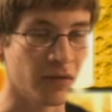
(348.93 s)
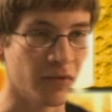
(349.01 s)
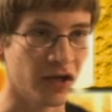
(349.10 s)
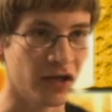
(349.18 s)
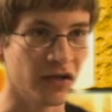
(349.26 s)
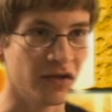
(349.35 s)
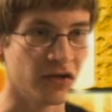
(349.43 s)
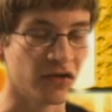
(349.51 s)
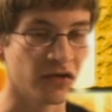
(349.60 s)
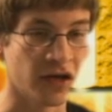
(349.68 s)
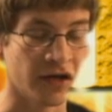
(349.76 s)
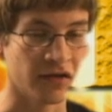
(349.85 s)
I mean,
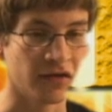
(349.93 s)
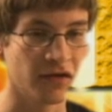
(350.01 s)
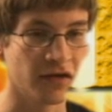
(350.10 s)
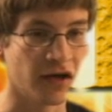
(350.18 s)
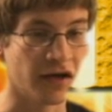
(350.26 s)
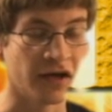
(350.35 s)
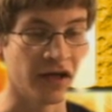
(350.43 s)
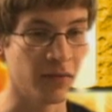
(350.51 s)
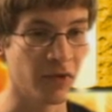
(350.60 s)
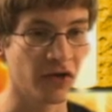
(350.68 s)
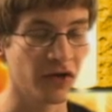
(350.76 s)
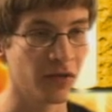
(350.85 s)
I
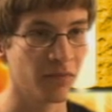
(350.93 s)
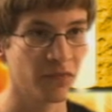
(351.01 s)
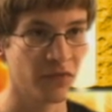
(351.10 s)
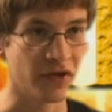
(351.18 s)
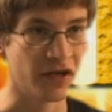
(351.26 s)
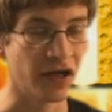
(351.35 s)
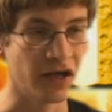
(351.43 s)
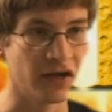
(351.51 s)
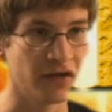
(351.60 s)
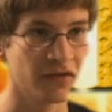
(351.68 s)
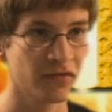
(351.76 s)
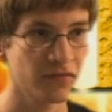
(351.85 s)
emailed him the
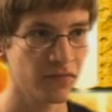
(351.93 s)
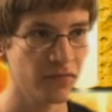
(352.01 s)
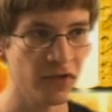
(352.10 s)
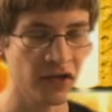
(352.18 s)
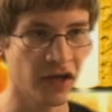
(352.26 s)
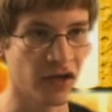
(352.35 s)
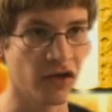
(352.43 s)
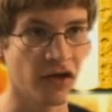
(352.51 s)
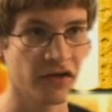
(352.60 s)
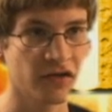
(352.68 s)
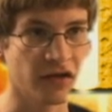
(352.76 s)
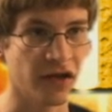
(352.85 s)
day that I
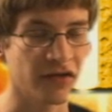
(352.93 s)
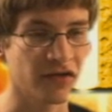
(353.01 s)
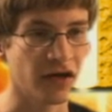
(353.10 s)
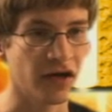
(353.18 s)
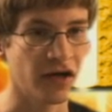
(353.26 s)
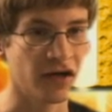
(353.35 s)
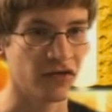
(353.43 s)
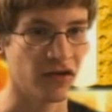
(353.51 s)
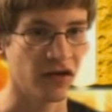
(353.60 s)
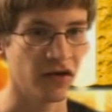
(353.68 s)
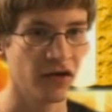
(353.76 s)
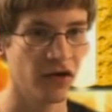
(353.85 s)
lost the last guy and
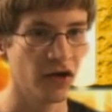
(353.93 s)
said,